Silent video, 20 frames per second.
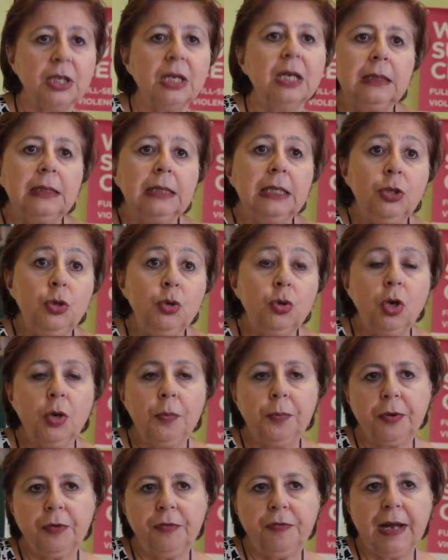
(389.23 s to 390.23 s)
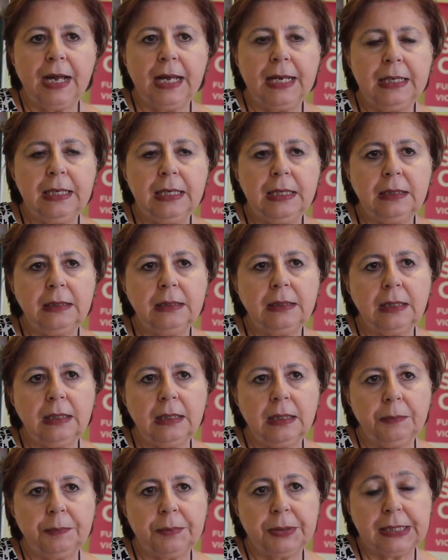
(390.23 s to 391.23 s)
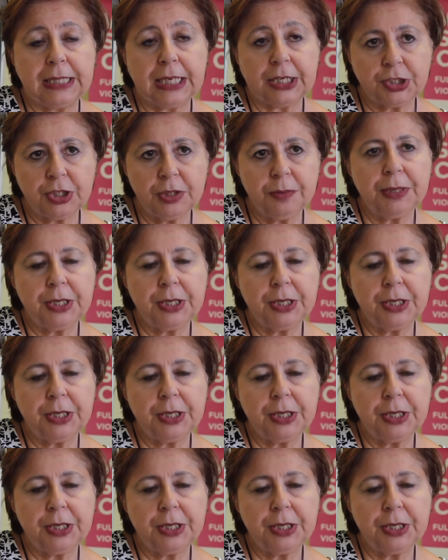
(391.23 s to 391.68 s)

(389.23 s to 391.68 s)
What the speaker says: The new law provided protection